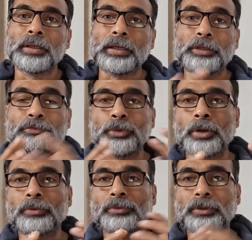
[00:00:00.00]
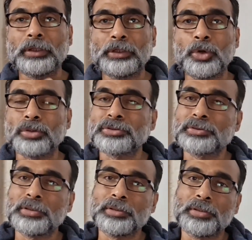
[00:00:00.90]
And if you are not
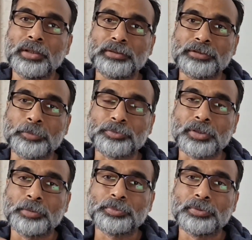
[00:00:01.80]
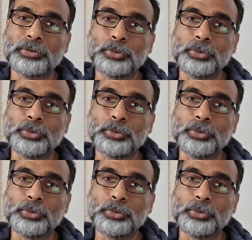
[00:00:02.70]
still subscribed